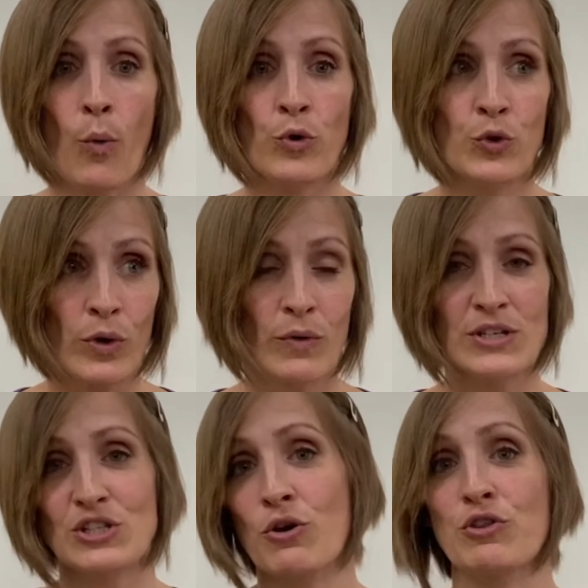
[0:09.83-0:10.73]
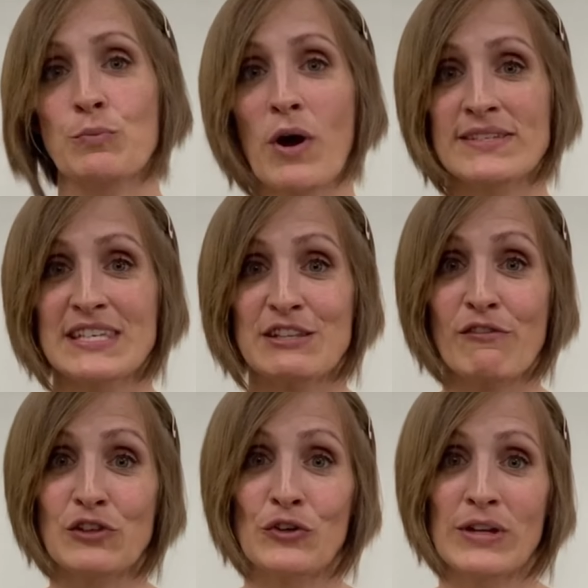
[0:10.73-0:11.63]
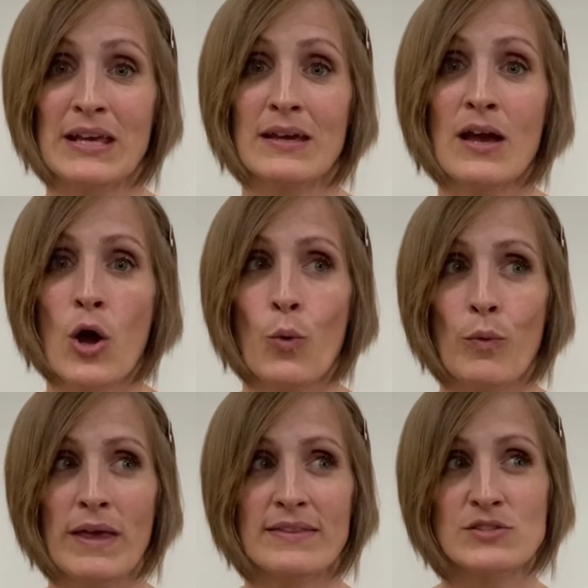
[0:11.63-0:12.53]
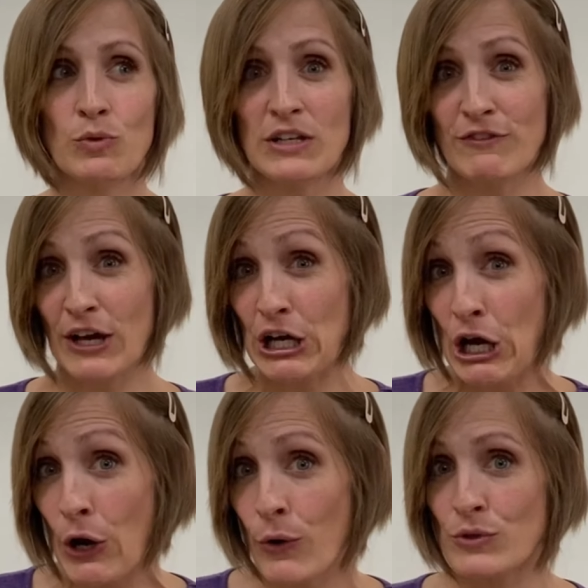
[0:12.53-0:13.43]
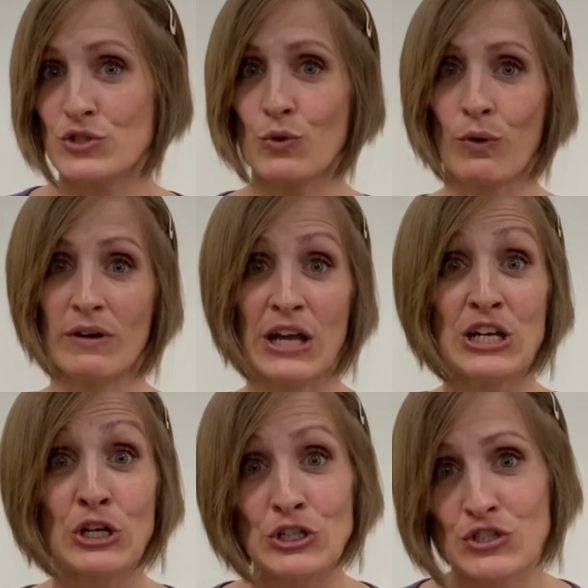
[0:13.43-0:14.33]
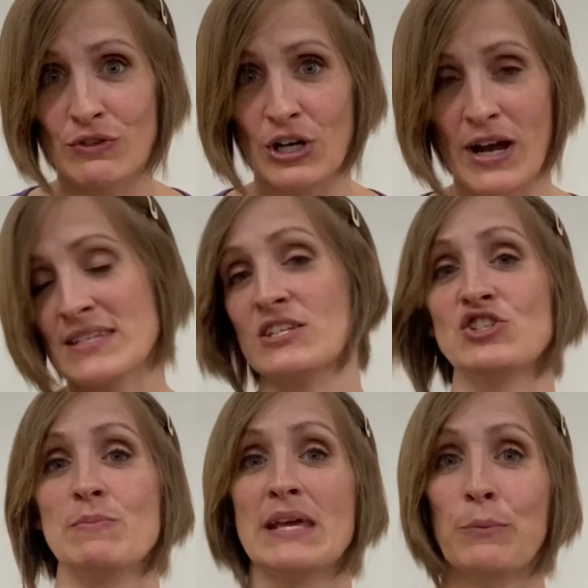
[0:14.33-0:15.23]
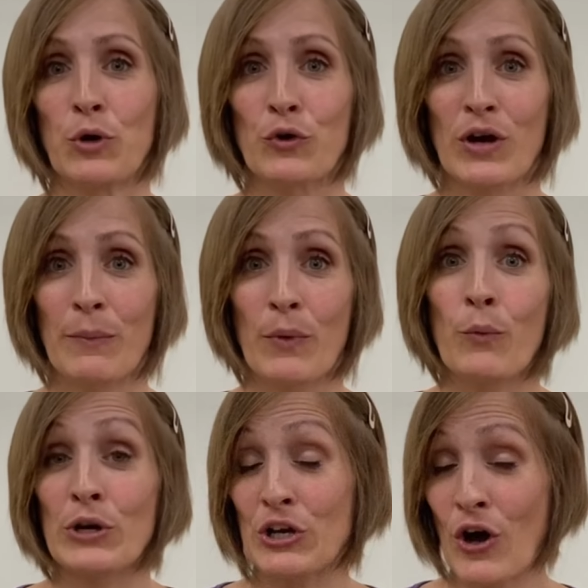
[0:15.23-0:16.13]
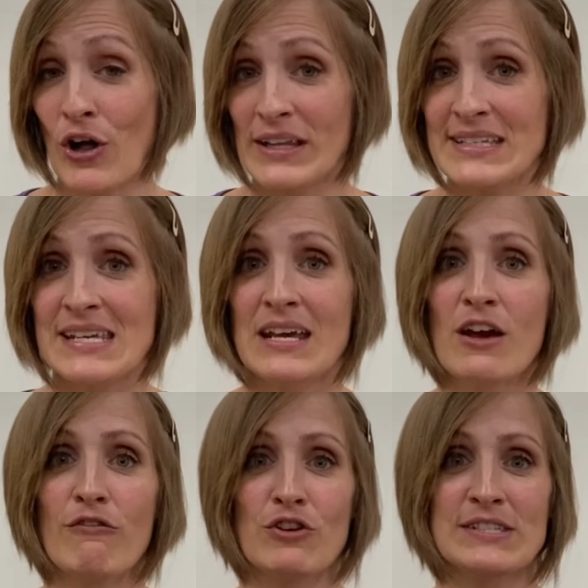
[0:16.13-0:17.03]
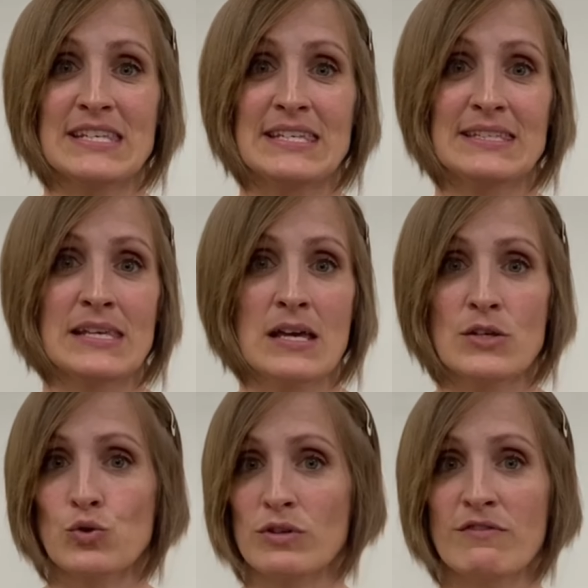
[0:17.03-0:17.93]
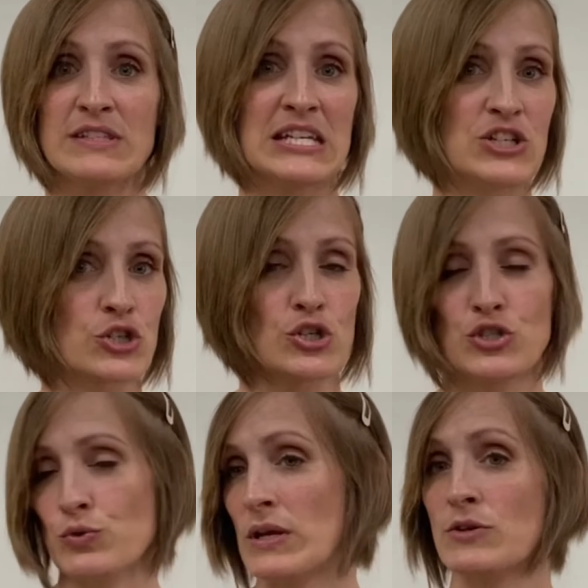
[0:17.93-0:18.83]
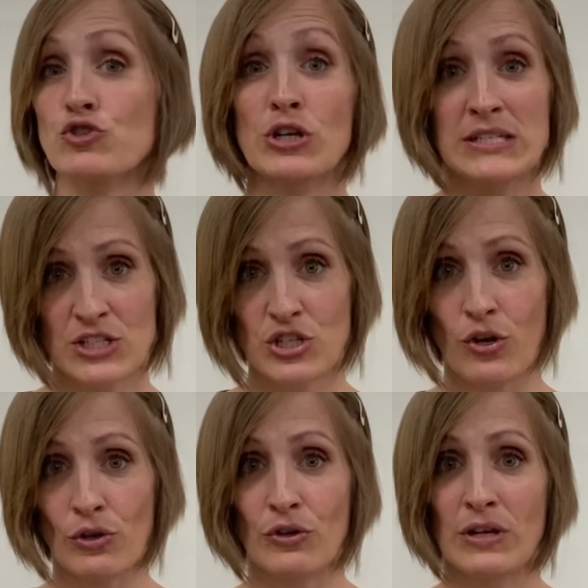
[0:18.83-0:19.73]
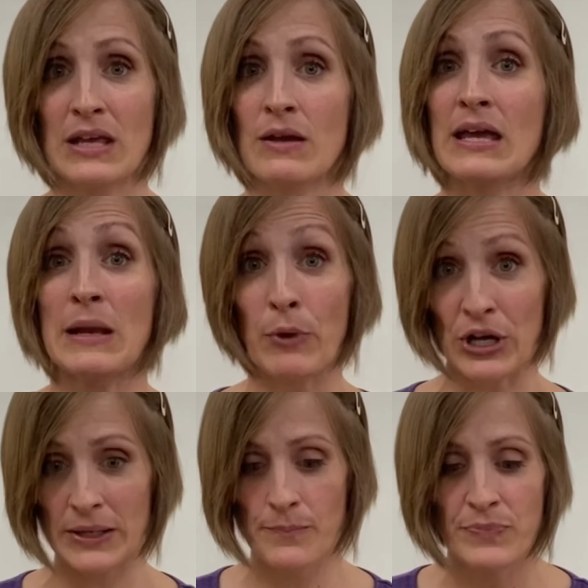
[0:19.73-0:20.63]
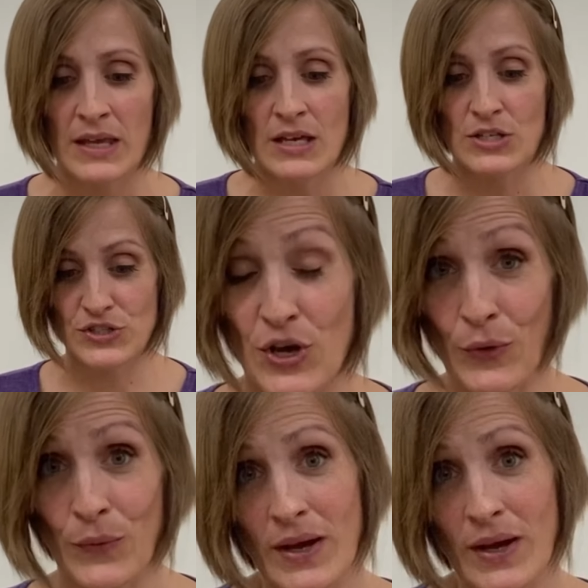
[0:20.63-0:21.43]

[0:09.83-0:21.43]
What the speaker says: you're going to go through the process of learning with sort of a coach or a nurturer, as the GPA program would call it, versus sort of teacher-student traditional learning in a book. So,